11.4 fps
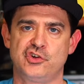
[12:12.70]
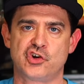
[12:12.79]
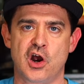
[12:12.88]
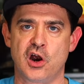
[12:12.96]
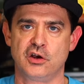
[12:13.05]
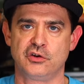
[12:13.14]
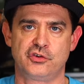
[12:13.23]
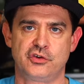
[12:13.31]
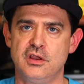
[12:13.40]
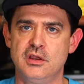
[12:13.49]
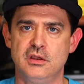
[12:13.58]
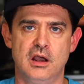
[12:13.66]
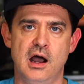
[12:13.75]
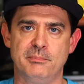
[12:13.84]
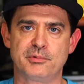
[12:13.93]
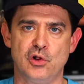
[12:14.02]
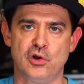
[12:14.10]
charged
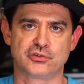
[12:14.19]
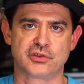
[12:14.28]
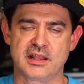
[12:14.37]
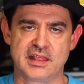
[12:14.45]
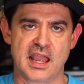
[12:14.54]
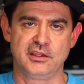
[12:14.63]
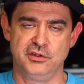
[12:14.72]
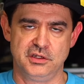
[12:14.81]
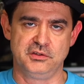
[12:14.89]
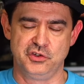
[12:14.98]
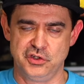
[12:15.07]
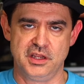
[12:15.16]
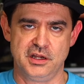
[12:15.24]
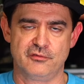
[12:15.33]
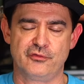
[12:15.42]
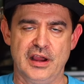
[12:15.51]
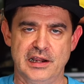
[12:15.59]
up close like that, you need
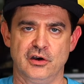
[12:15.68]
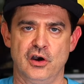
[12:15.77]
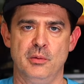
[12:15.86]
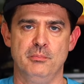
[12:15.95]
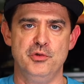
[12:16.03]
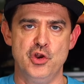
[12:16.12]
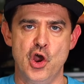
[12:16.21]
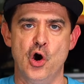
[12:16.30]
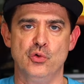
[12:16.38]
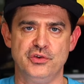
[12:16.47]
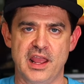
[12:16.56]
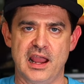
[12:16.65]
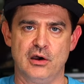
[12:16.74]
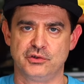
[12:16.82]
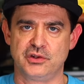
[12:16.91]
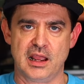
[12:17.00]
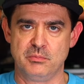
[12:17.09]
a firearm, no
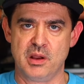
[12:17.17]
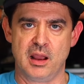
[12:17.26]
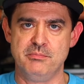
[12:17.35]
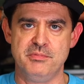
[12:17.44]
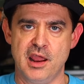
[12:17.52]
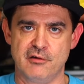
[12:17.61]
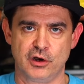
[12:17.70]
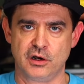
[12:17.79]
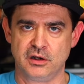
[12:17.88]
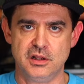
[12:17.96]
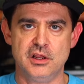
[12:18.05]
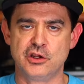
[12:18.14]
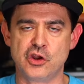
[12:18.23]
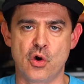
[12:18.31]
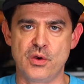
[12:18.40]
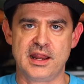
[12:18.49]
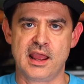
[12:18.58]
doubt. I'm never
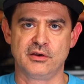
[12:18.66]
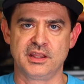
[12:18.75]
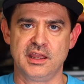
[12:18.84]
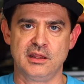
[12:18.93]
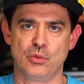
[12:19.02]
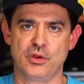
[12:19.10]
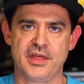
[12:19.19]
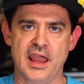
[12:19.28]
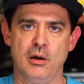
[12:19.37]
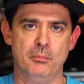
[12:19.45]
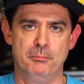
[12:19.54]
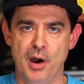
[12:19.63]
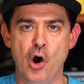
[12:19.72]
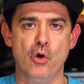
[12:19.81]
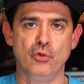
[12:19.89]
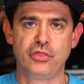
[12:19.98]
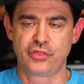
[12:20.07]
going out again without
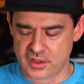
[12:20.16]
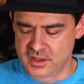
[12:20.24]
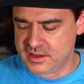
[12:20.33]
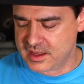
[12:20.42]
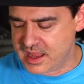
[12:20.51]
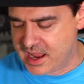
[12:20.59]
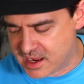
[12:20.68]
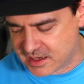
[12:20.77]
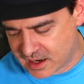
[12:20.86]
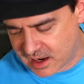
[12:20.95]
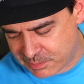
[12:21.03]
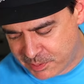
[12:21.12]
both. And